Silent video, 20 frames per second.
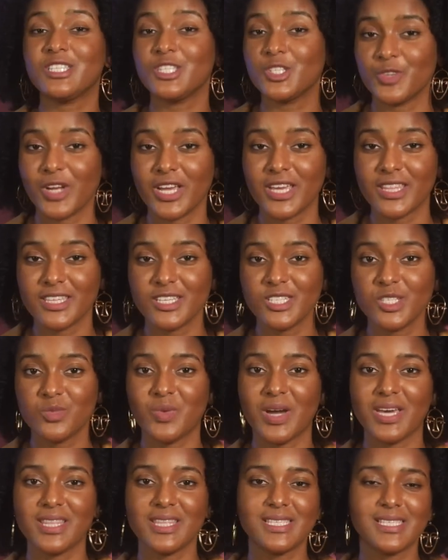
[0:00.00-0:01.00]
strengthened
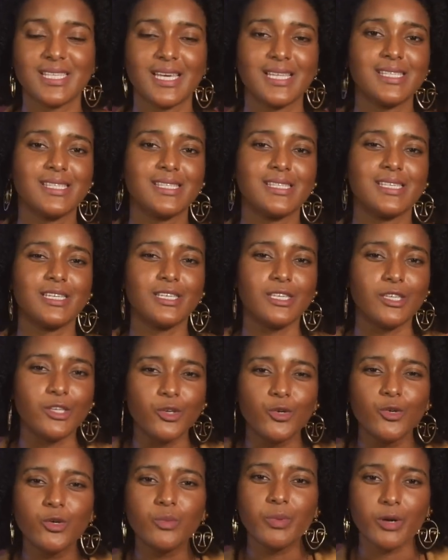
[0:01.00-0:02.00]
by the sense that
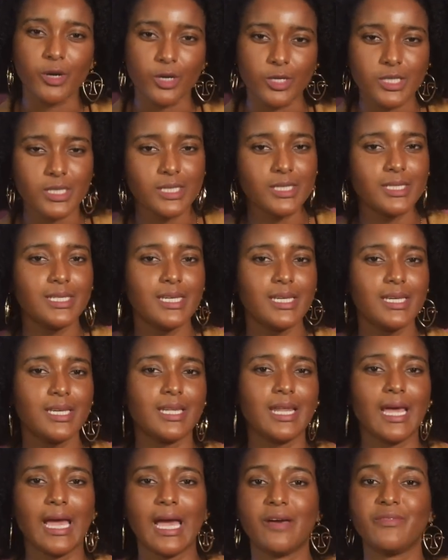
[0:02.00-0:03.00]
you personally
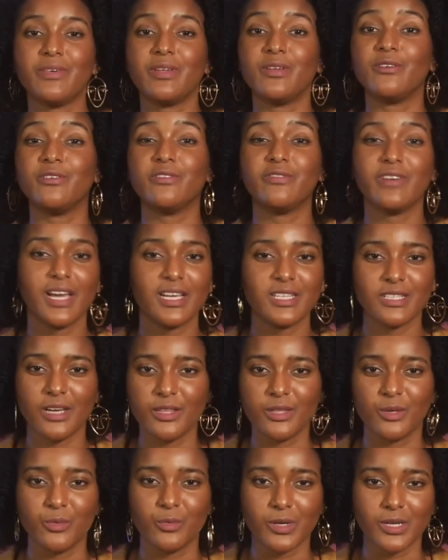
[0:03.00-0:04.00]
can have an effect
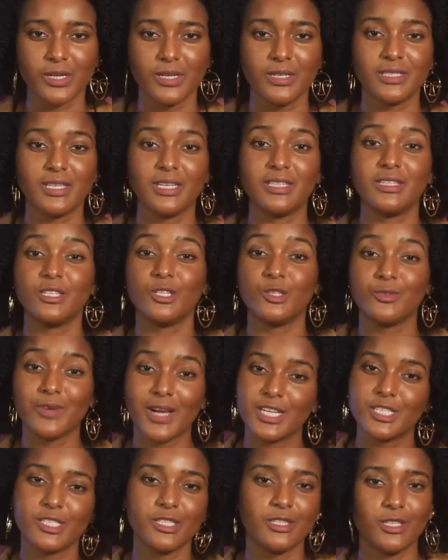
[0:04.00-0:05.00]
on the world in the
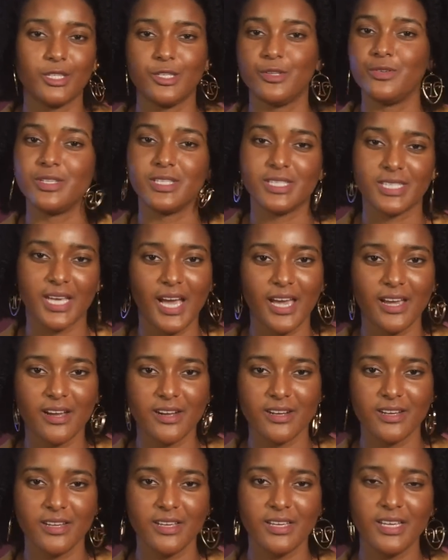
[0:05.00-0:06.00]
direction that you
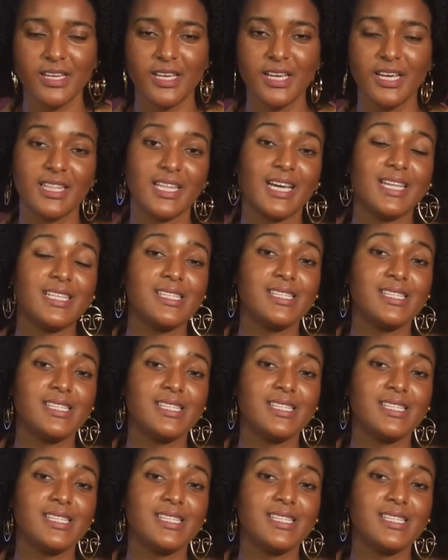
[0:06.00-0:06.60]
desire. That